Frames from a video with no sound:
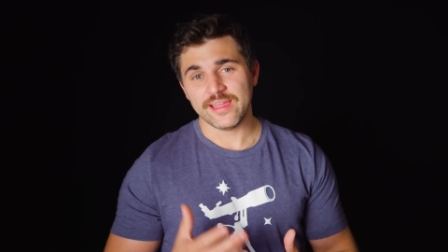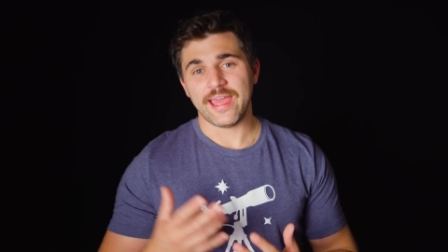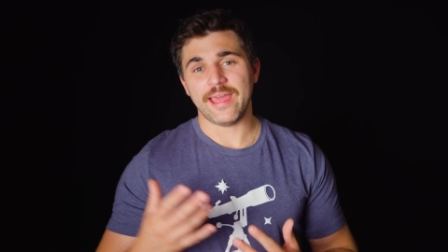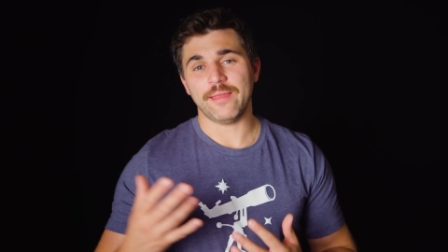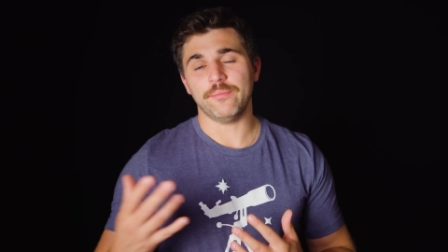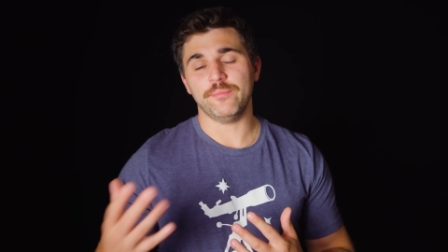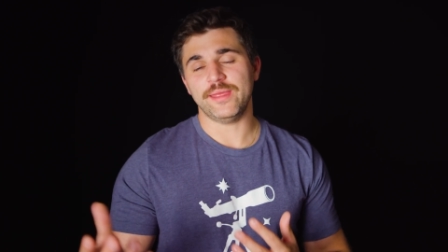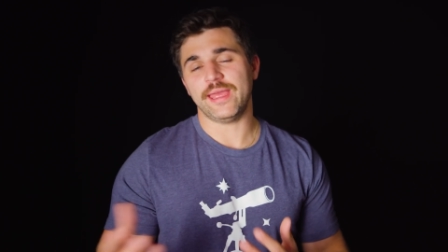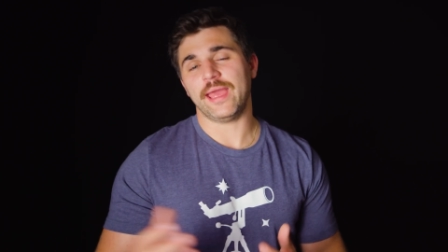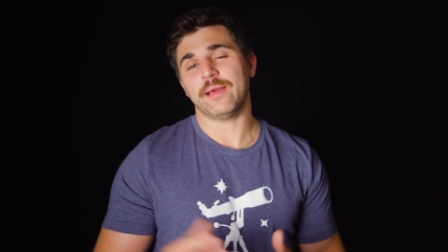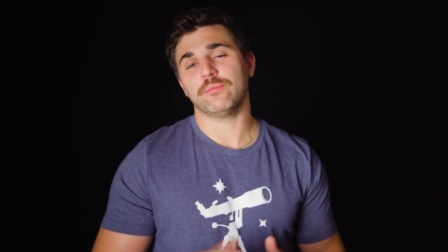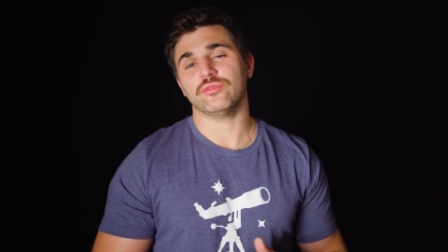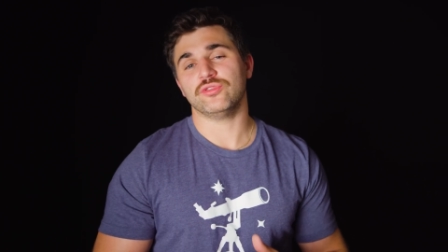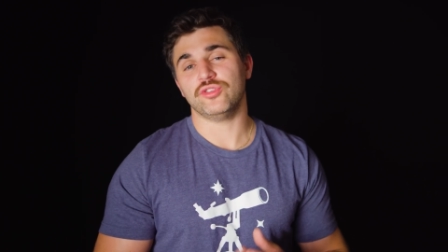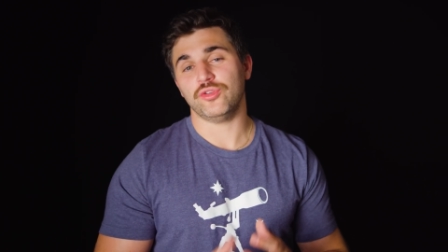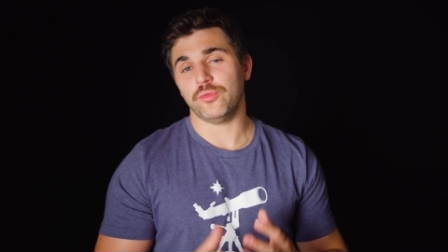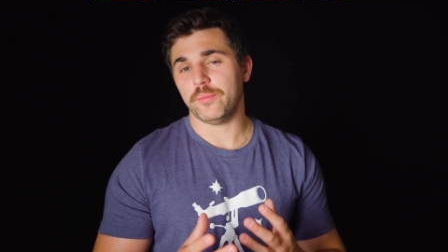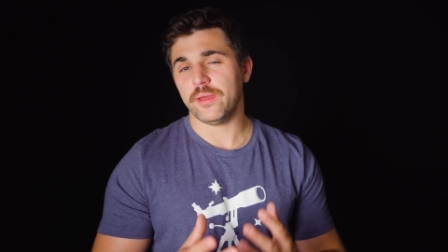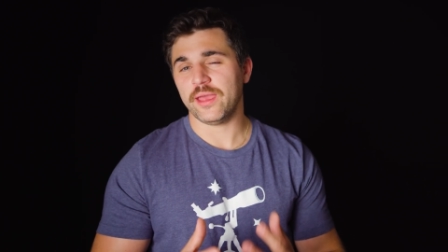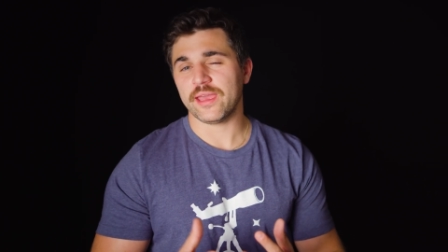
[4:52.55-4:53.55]
and be able
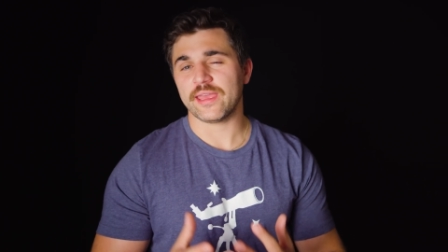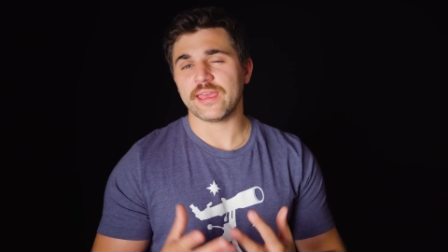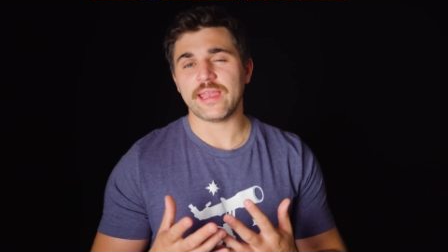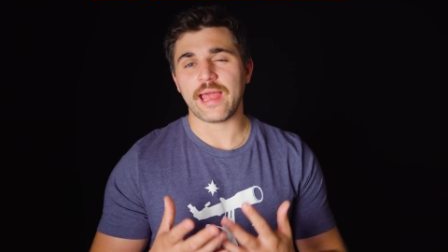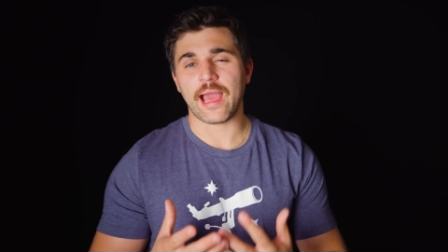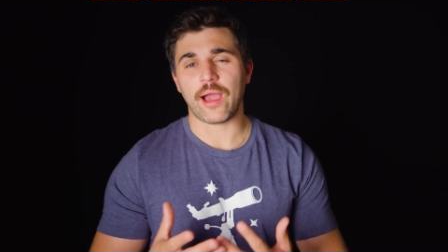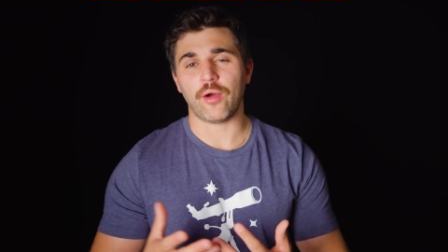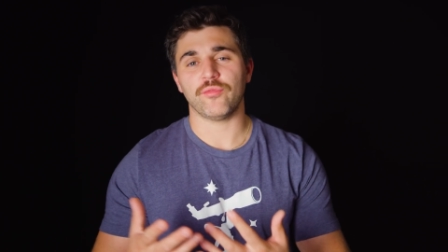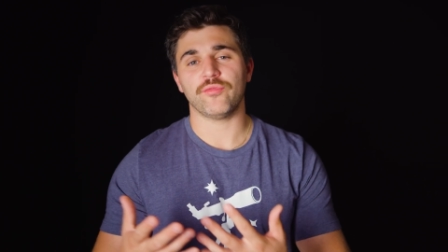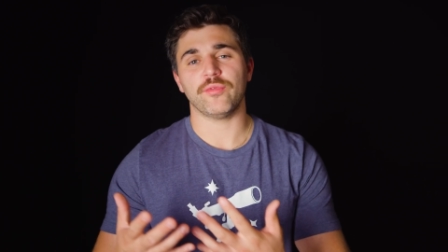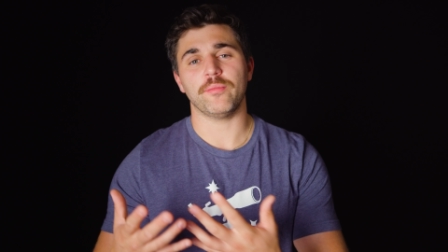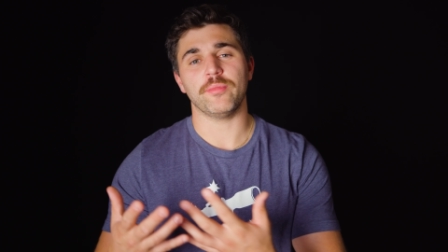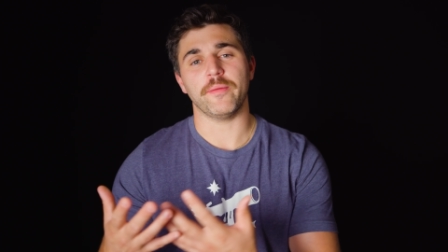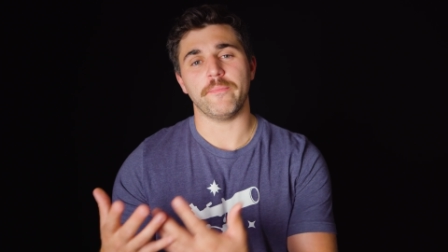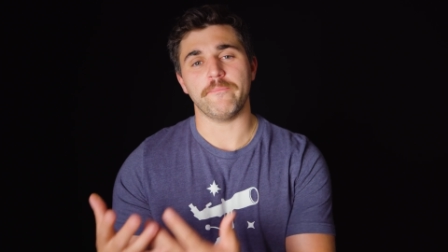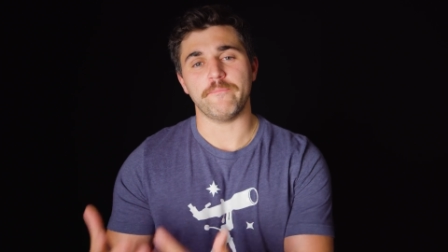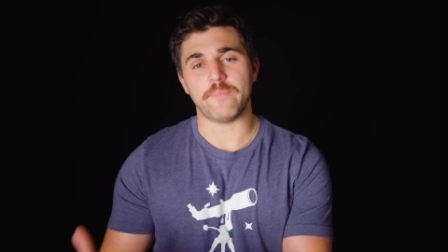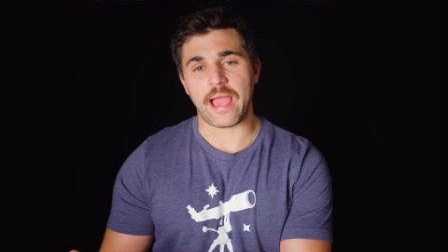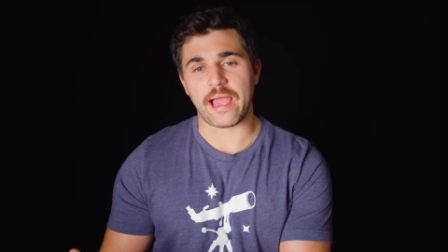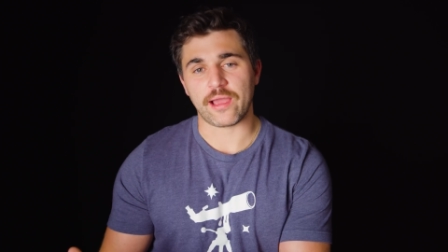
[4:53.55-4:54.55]
to pick it out from the
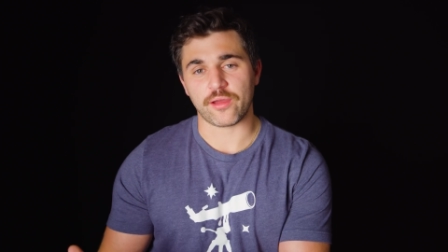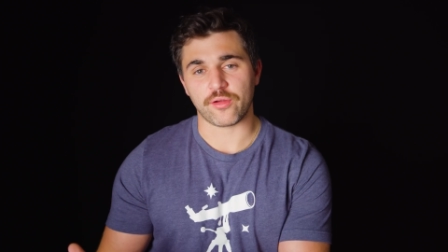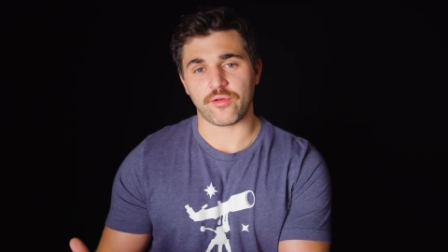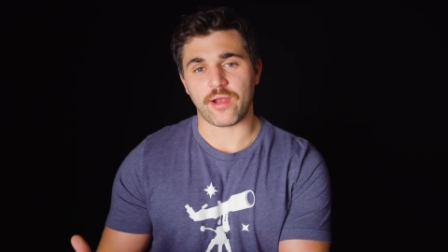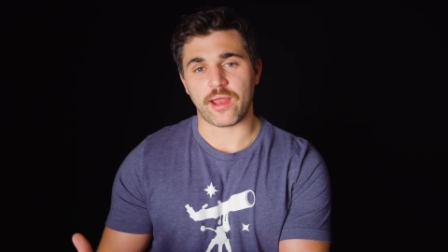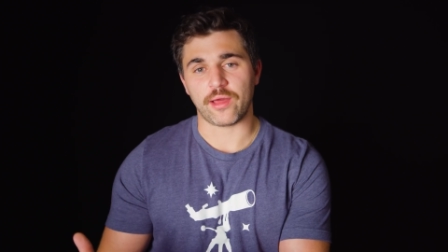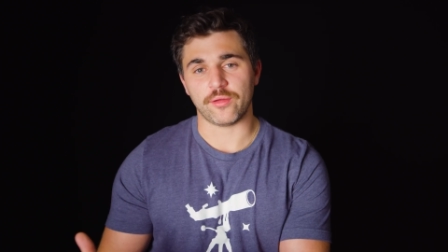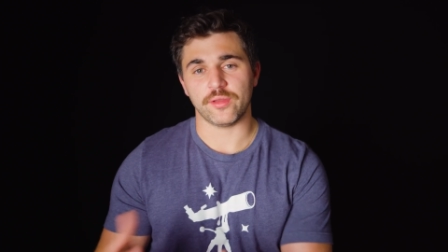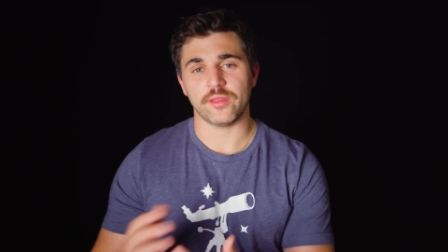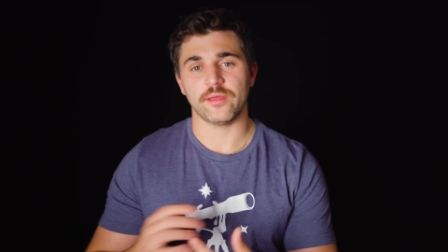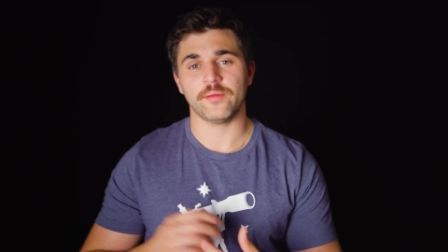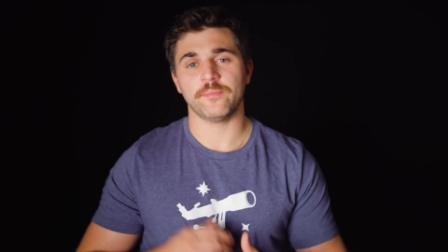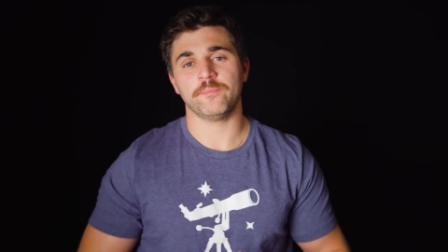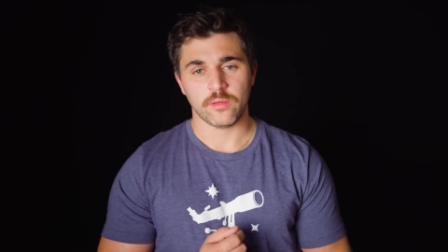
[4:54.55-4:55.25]
background.